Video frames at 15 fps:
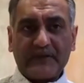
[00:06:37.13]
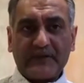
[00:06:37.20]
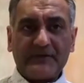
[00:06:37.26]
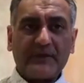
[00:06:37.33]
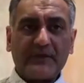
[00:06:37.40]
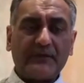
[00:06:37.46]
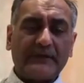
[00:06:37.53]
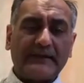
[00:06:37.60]

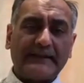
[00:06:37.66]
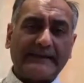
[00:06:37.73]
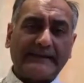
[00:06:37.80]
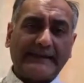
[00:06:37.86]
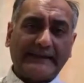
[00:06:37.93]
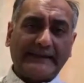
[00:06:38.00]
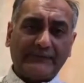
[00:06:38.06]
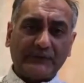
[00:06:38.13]
So
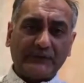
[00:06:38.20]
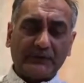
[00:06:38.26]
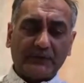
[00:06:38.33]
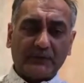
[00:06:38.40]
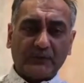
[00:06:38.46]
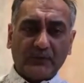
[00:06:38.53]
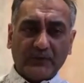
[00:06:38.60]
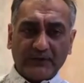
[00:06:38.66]
if
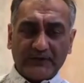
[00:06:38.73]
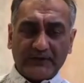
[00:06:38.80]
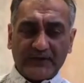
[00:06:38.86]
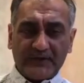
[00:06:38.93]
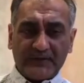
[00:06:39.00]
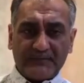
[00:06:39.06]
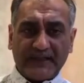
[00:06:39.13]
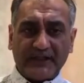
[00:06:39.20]
you're one of
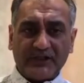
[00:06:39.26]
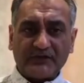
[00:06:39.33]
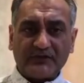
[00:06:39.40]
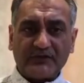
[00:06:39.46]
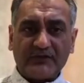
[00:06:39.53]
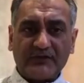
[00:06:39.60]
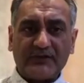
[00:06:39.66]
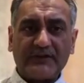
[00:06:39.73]
those
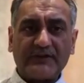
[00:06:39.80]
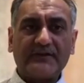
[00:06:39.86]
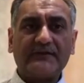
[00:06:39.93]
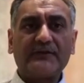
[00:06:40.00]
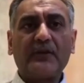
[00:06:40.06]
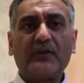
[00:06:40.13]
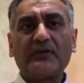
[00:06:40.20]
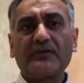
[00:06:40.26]
patients that
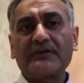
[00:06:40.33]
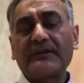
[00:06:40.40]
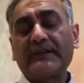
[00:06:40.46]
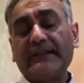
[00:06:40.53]
have got